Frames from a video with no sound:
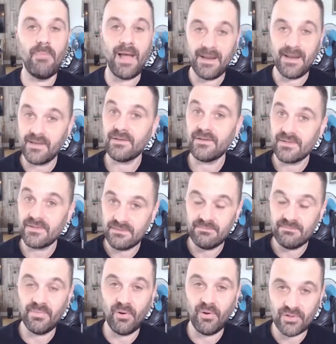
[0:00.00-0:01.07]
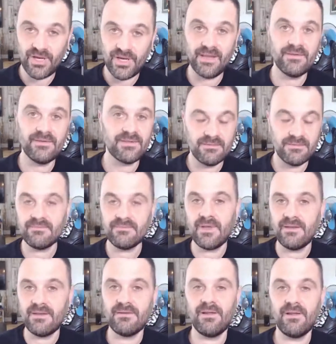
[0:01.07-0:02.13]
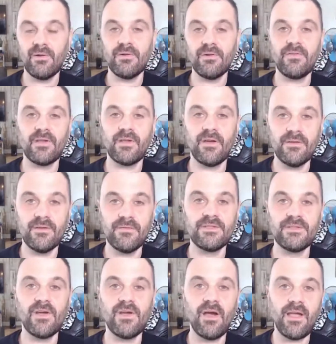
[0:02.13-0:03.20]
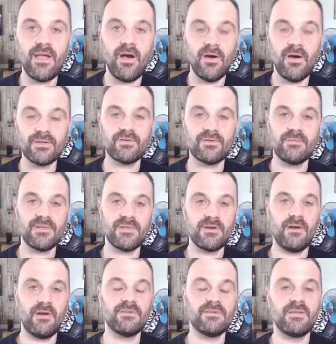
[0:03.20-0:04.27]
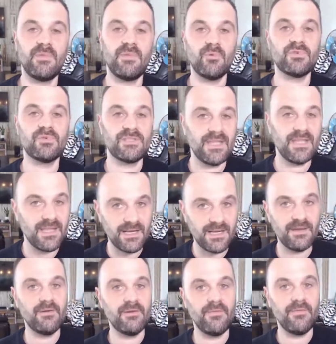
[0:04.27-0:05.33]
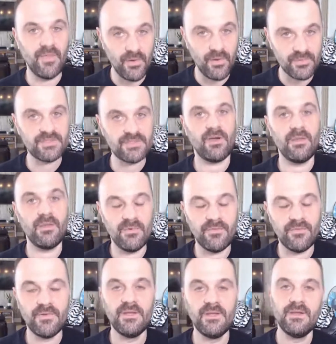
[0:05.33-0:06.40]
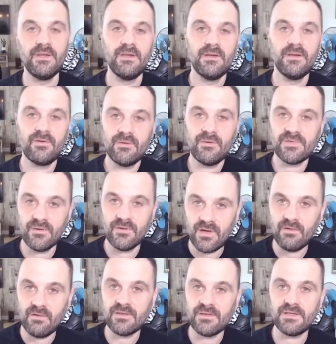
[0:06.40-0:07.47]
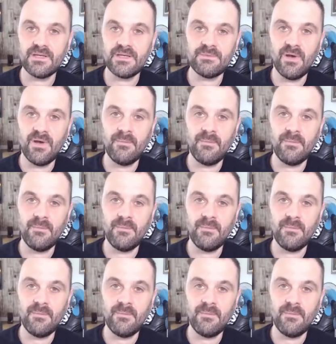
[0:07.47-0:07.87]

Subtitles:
bankers' blockchains, and a lot of the kind of die-hard cryptocurrency people steer clear of those type of cryptocurrencies.